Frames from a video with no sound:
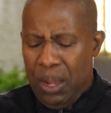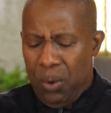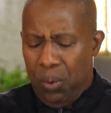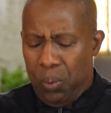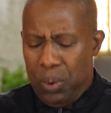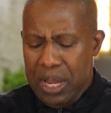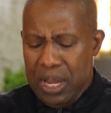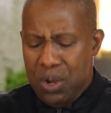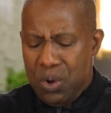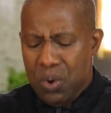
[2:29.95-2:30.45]

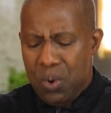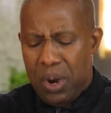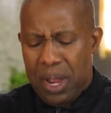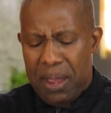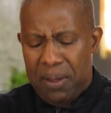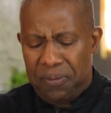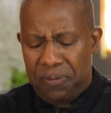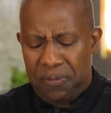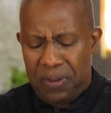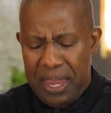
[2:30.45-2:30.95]
We who
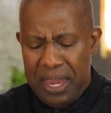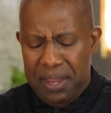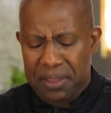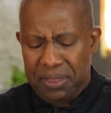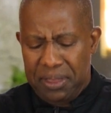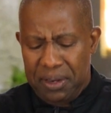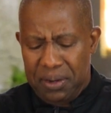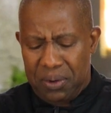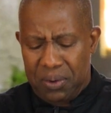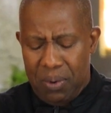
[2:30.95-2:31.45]
have
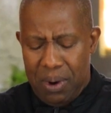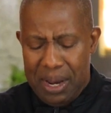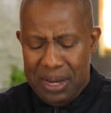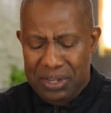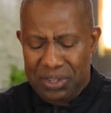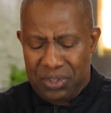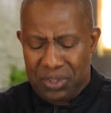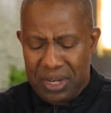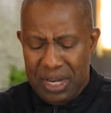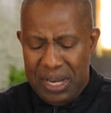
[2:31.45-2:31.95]
faith in
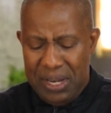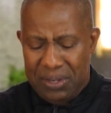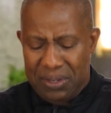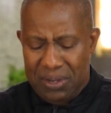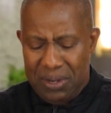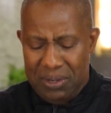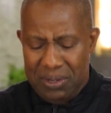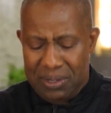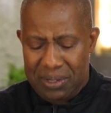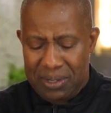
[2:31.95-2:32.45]
Christ
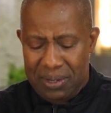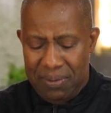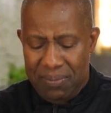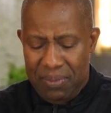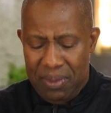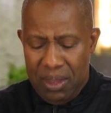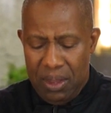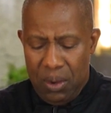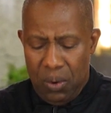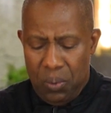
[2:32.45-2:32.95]
Jesus,
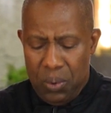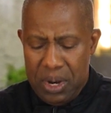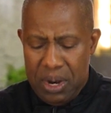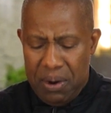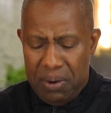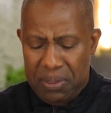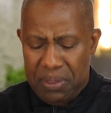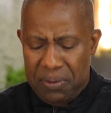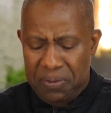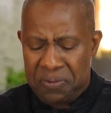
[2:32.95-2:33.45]
we
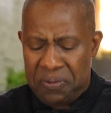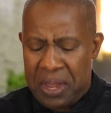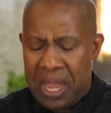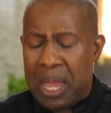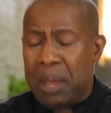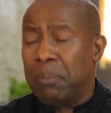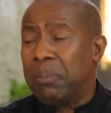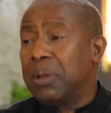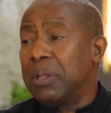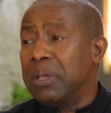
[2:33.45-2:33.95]
are the
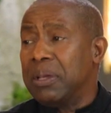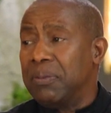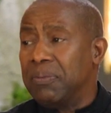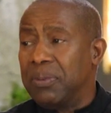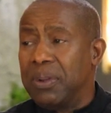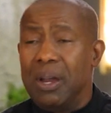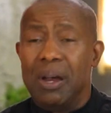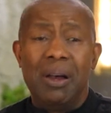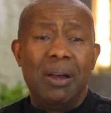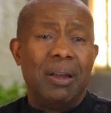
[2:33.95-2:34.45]
family of
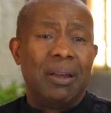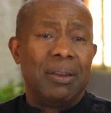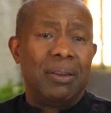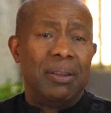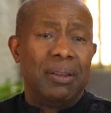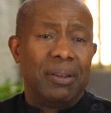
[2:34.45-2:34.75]
God,